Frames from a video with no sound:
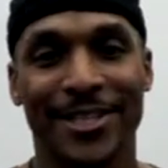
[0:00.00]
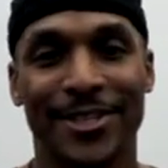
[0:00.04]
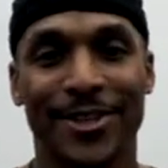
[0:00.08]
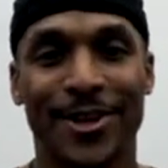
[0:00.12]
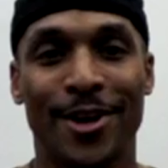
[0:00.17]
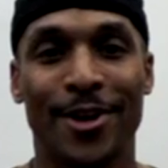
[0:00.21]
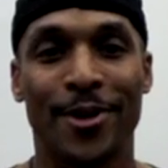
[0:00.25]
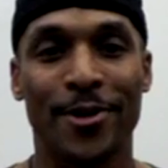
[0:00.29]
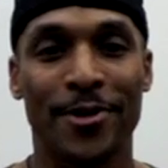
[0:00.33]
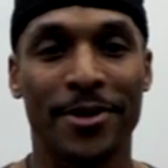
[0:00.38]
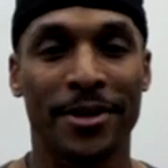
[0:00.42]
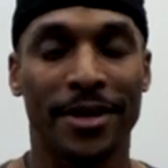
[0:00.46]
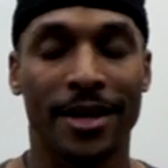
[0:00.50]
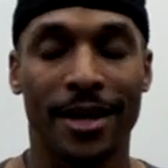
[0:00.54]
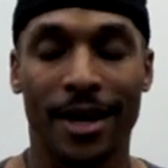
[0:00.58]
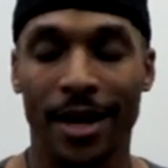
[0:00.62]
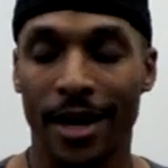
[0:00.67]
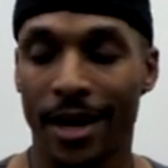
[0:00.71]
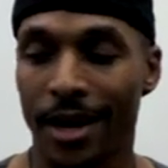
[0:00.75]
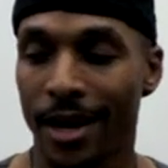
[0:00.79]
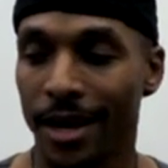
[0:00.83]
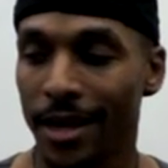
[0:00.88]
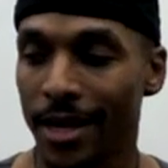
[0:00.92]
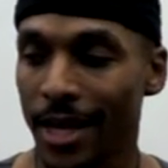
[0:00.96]
so
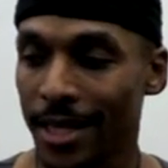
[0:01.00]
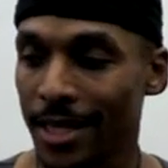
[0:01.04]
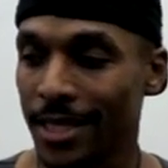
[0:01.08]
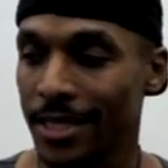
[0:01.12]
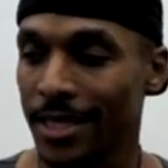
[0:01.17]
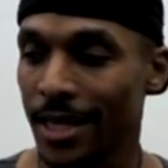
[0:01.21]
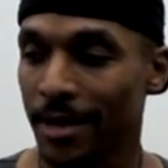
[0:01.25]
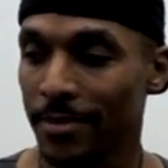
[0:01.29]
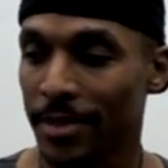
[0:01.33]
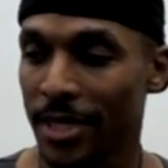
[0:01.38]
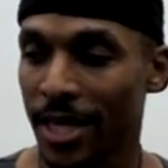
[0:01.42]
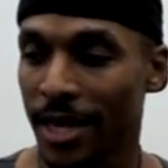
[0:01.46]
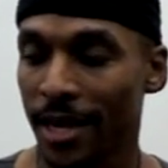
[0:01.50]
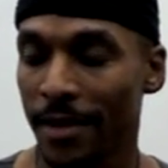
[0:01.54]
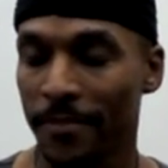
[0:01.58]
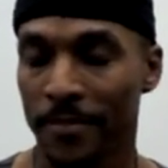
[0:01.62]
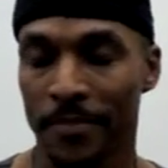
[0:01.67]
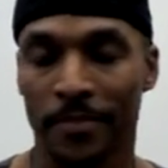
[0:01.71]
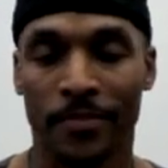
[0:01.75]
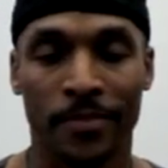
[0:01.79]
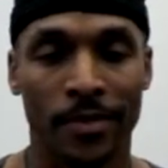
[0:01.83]
at the same time,